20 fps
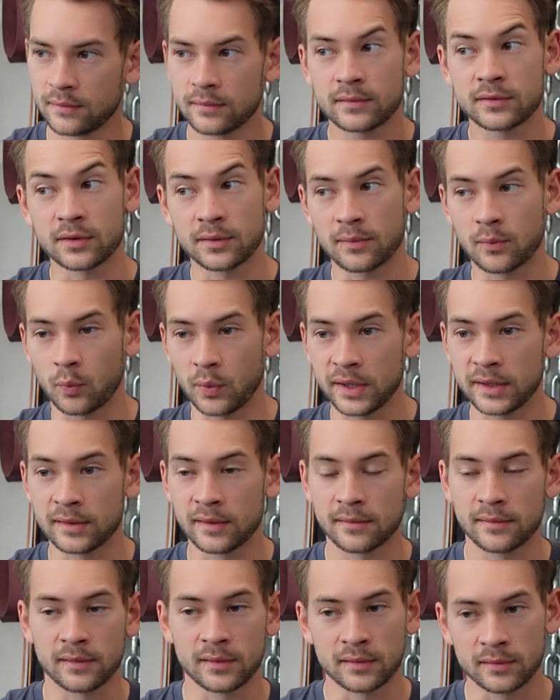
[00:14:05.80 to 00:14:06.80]
just
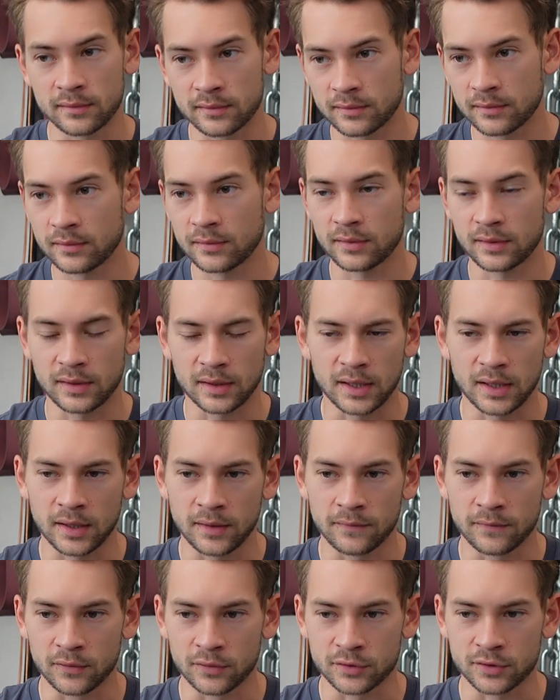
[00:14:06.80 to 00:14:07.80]
weakness and
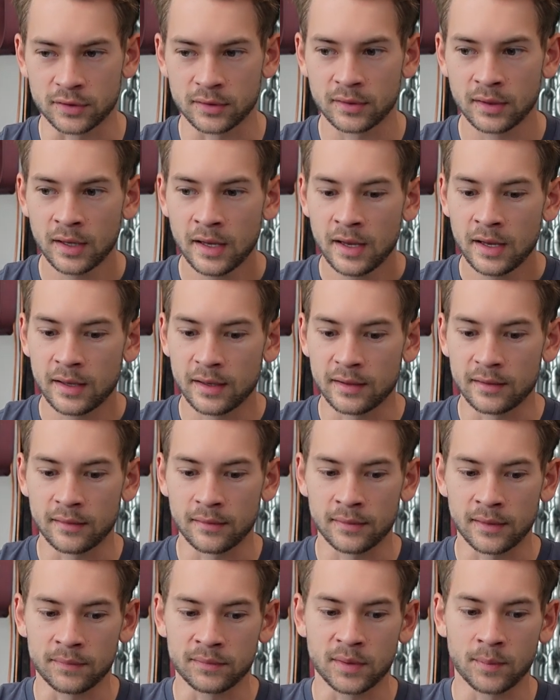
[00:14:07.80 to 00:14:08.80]
eversion is
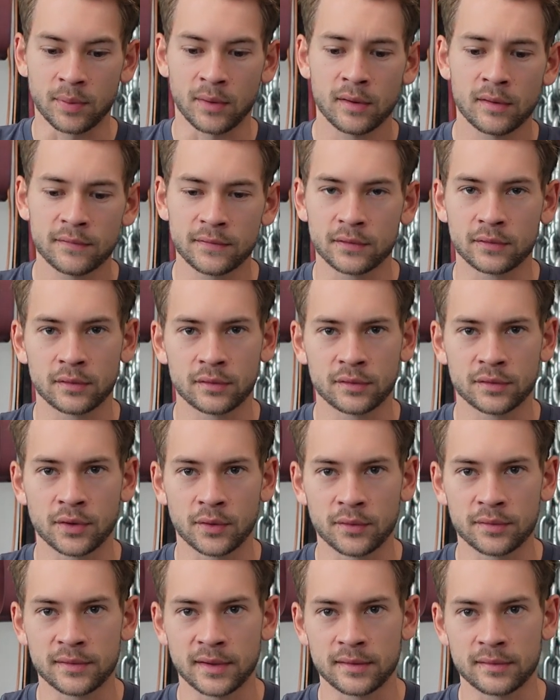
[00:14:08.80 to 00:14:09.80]
if the ball of your little toe
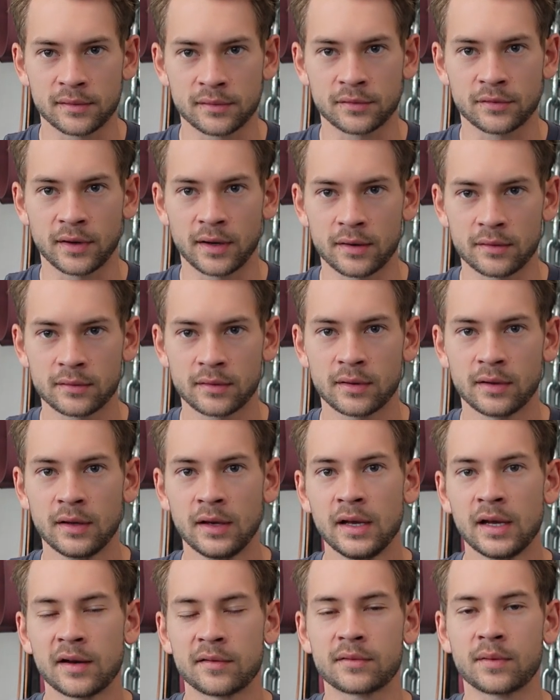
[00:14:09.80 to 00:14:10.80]
stays on the ground.
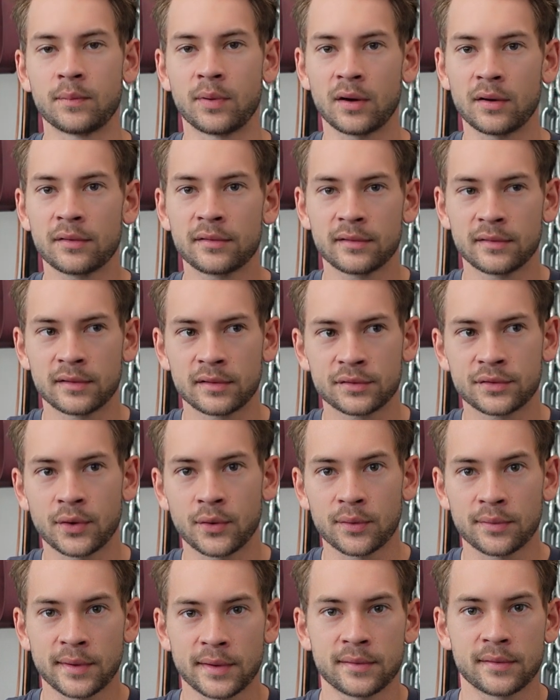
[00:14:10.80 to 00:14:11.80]
If the ball of the little toe
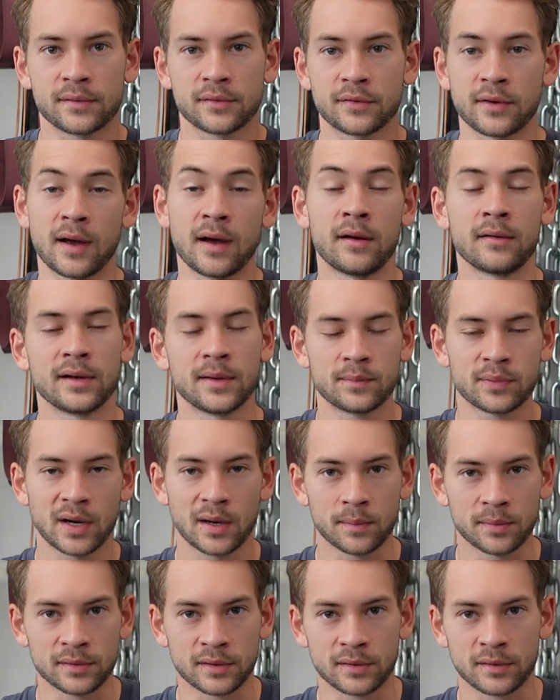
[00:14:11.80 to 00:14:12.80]
stays on the ground, it
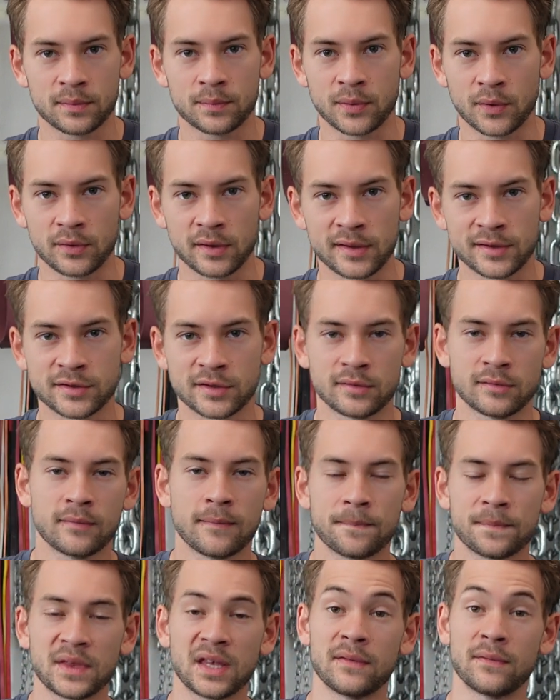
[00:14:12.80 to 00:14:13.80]
probably is pronation.
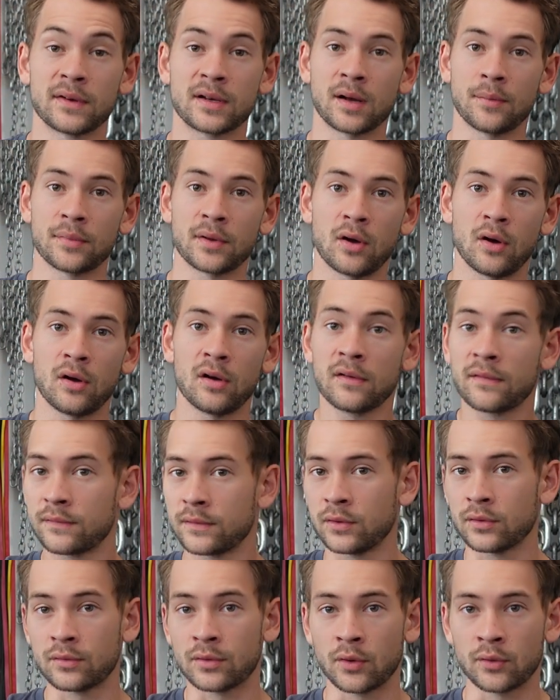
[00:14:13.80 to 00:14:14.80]
If it comes off,
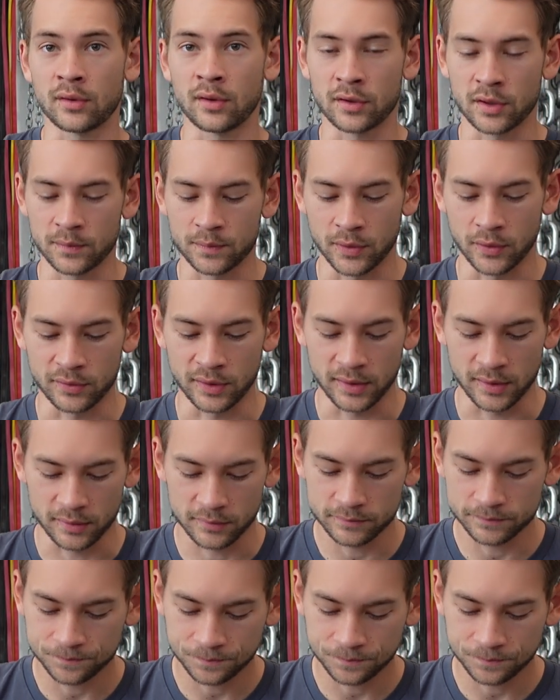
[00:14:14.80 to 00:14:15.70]
you're no longer pronating.